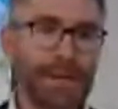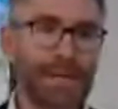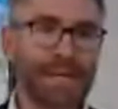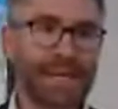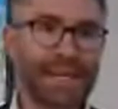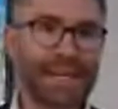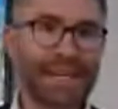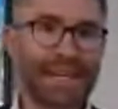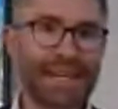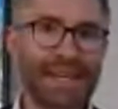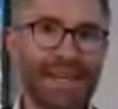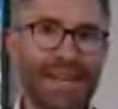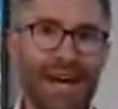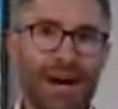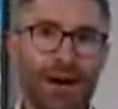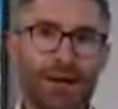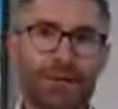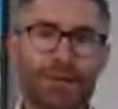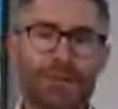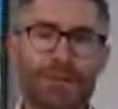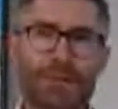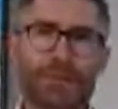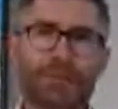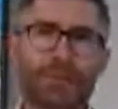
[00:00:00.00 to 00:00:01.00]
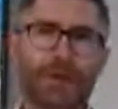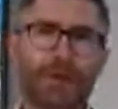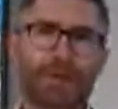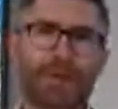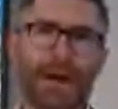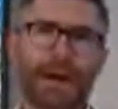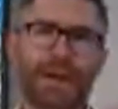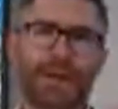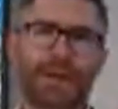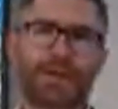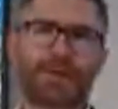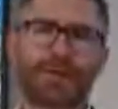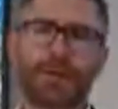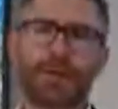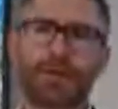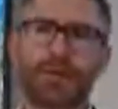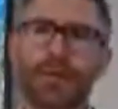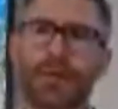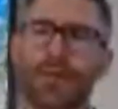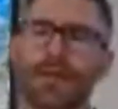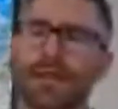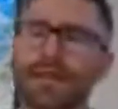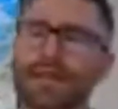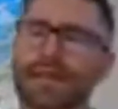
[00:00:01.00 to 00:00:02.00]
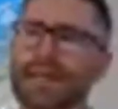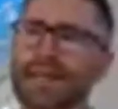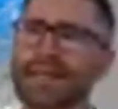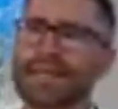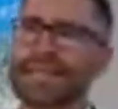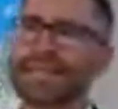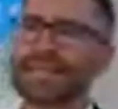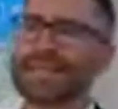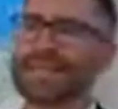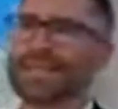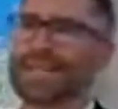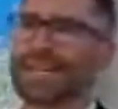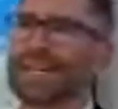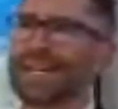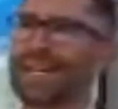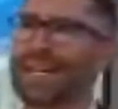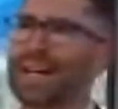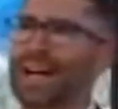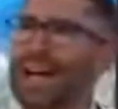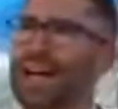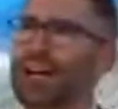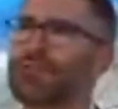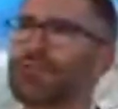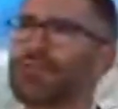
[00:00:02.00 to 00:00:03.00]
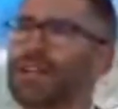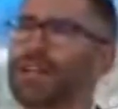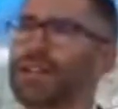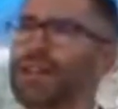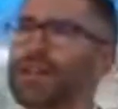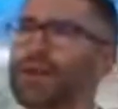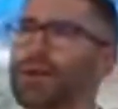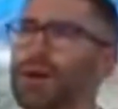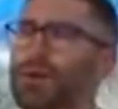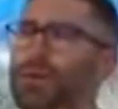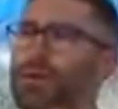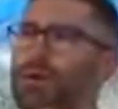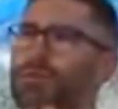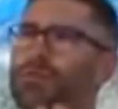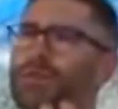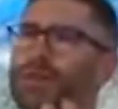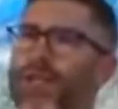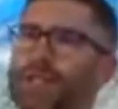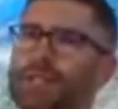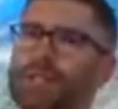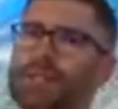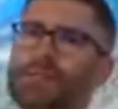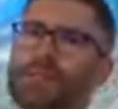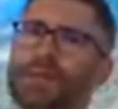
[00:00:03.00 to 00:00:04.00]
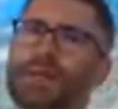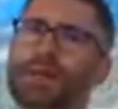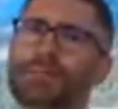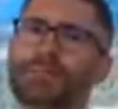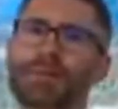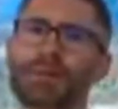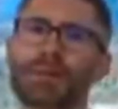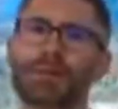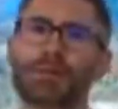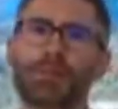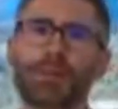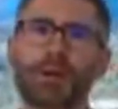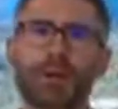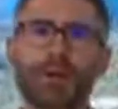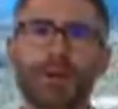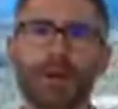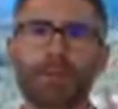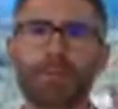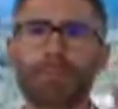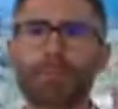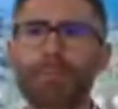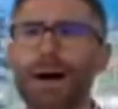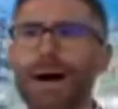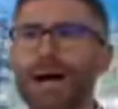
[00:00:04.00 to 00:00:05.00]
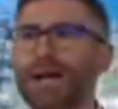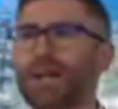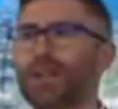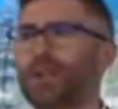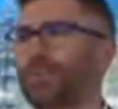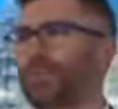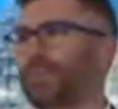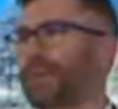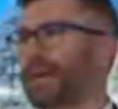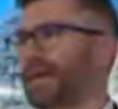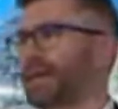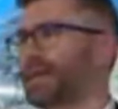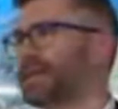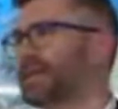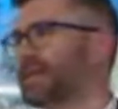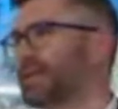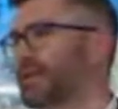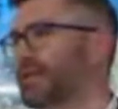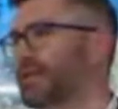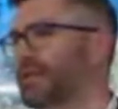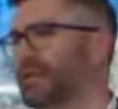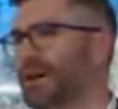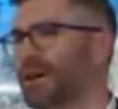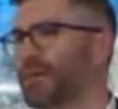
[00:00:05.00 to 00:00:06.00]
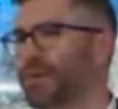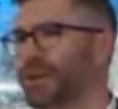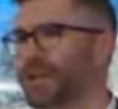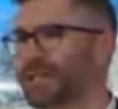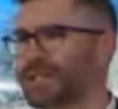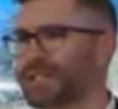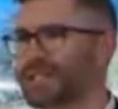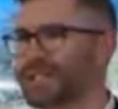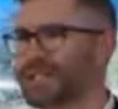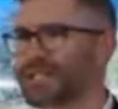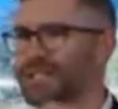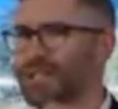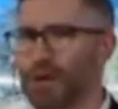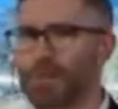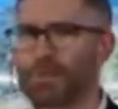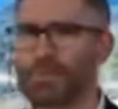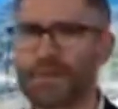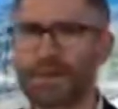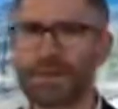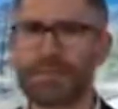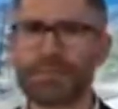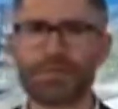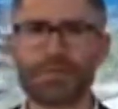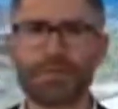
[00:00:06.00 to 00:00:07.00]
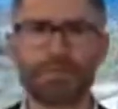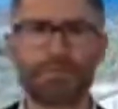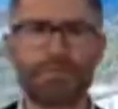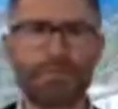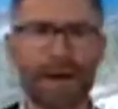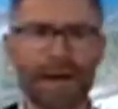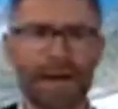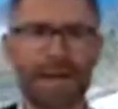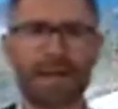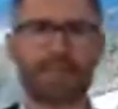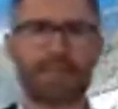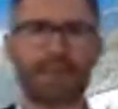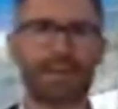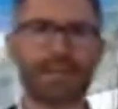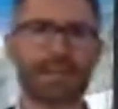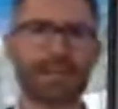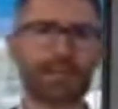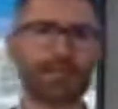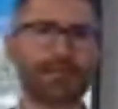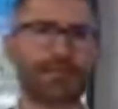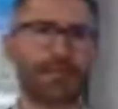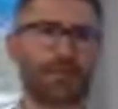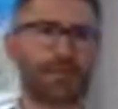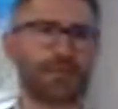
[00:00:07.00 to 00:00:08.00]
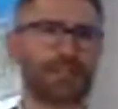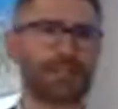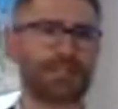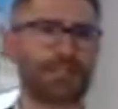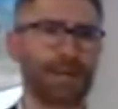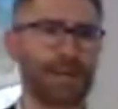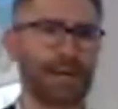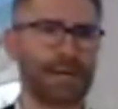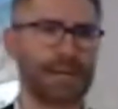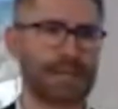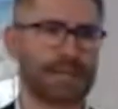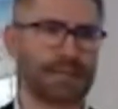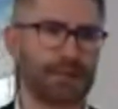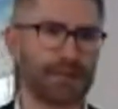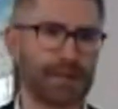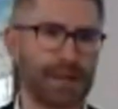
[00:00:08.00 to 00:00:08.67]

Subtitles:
But now, what about if you're thinking, I really, I want to reach the people where they buy the meat. I want to stop them from buying meat in the first place.